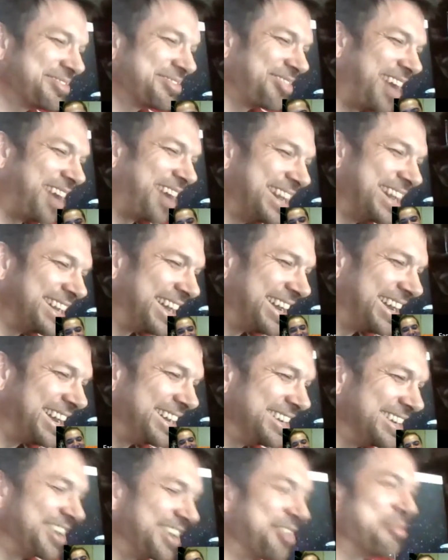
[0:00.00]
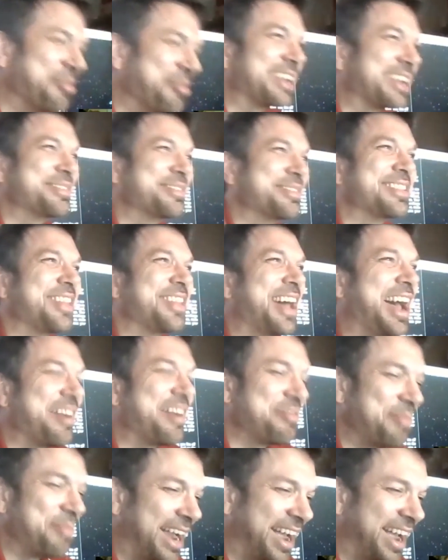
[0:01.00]
Just writing it in here makes me
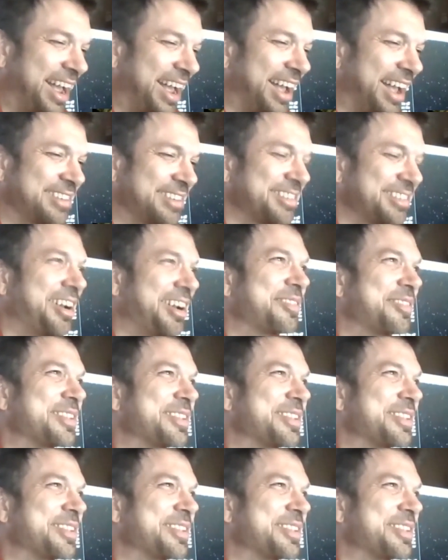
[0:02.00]
laugh my ass off.